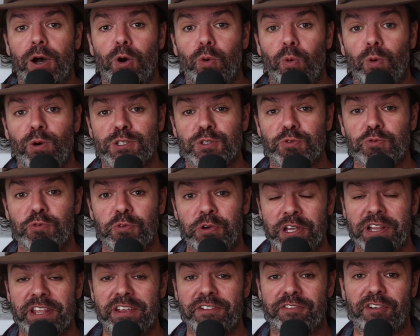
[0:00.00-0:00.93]
What's
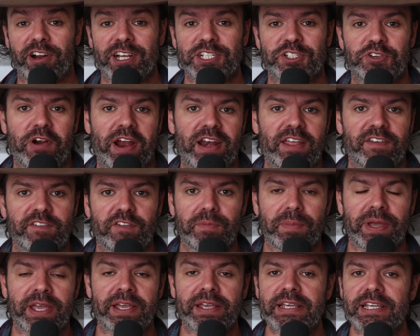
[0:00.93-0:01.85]
really frustrating for me